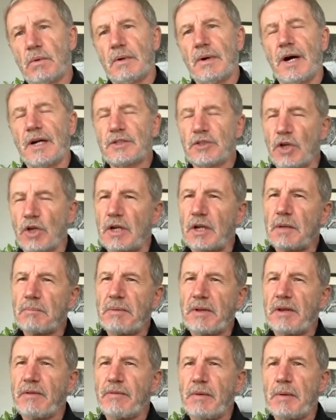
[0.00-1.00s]
I'd got a
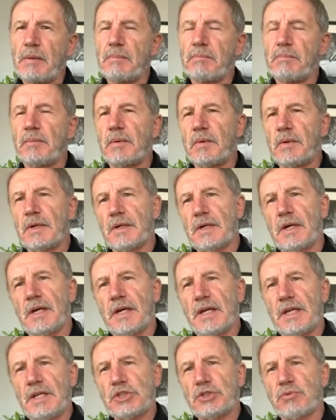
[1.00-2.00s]
bit of a
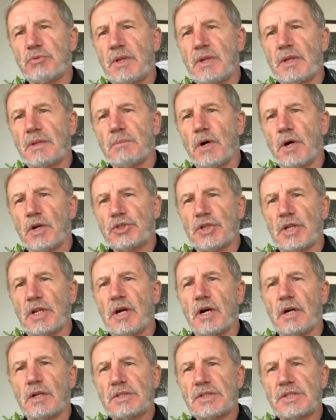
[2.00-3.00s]
history in the martial
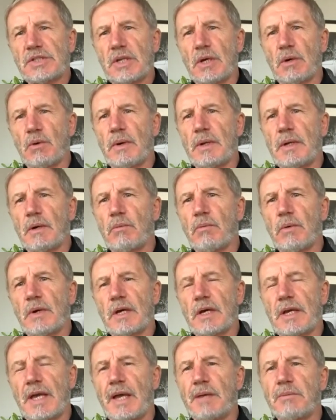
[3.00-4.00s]
arts. So when
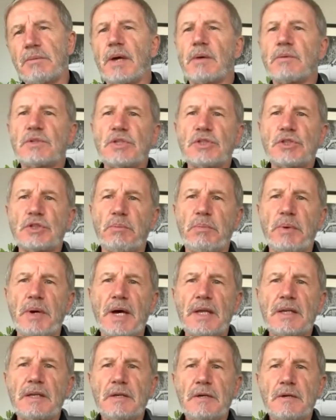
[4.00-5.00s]
I came down to
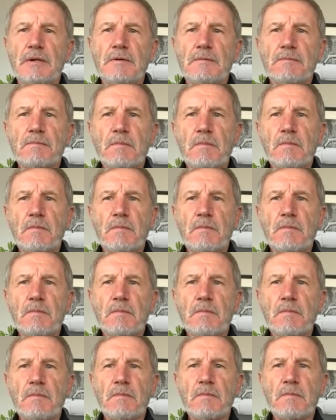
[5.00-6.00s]
Japan,
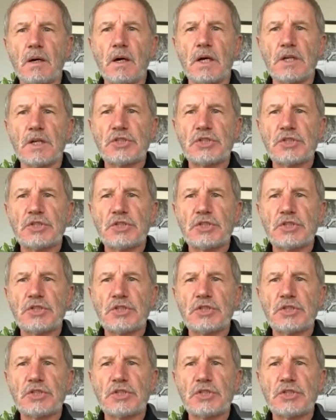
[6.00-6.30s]
I